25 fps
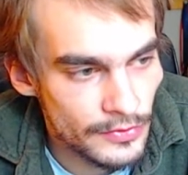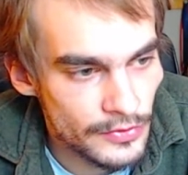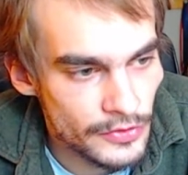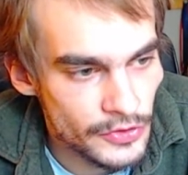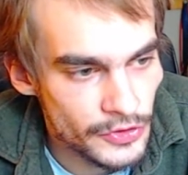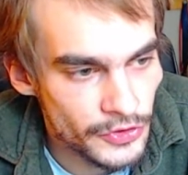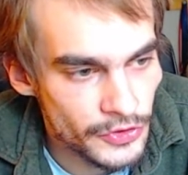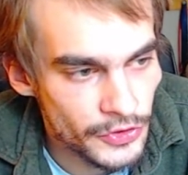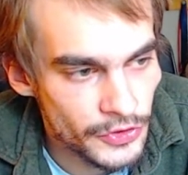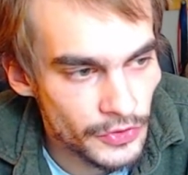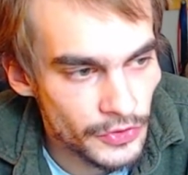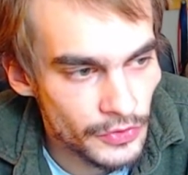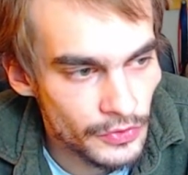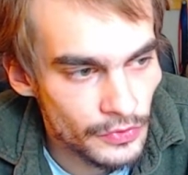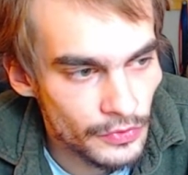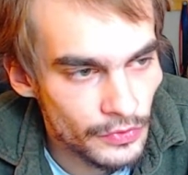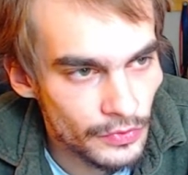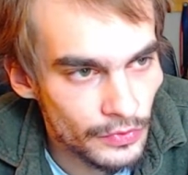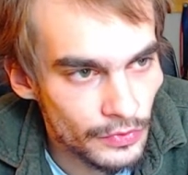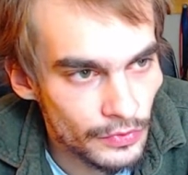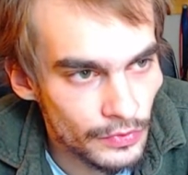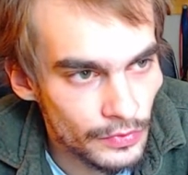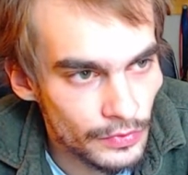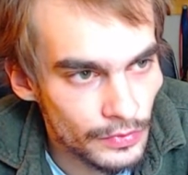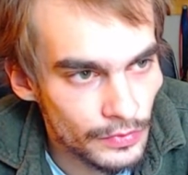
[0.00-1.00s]

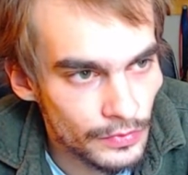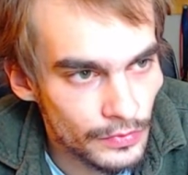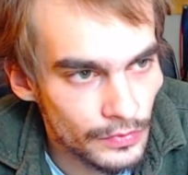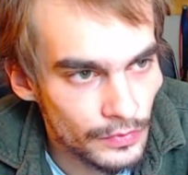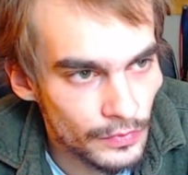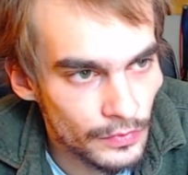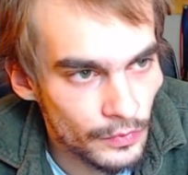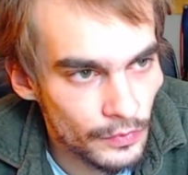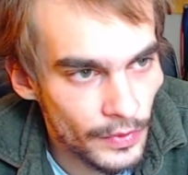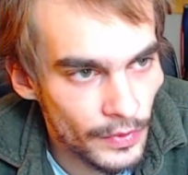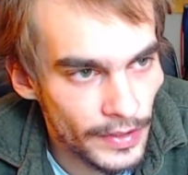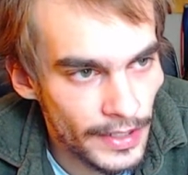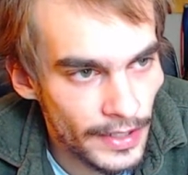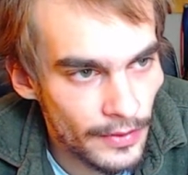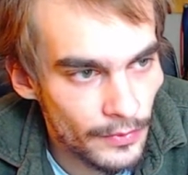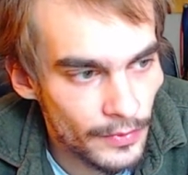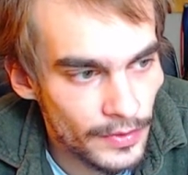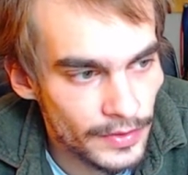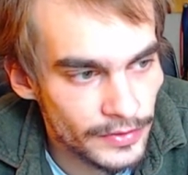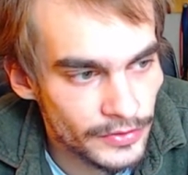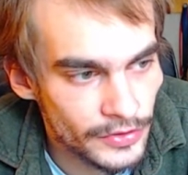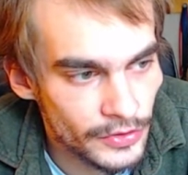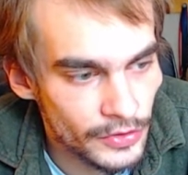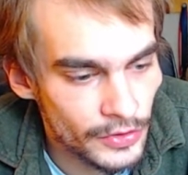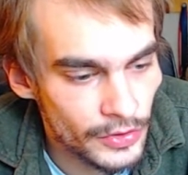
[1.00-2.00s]
do what I want
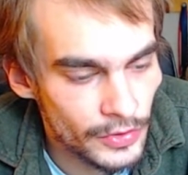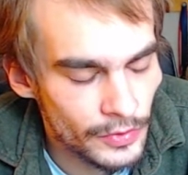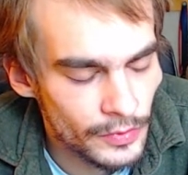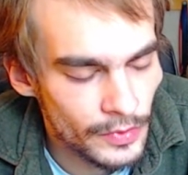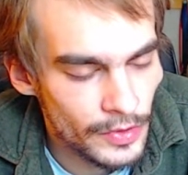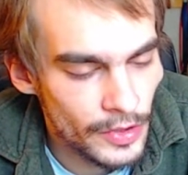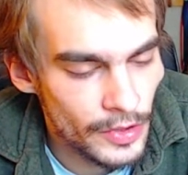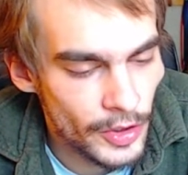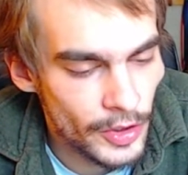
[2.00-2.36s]
to do and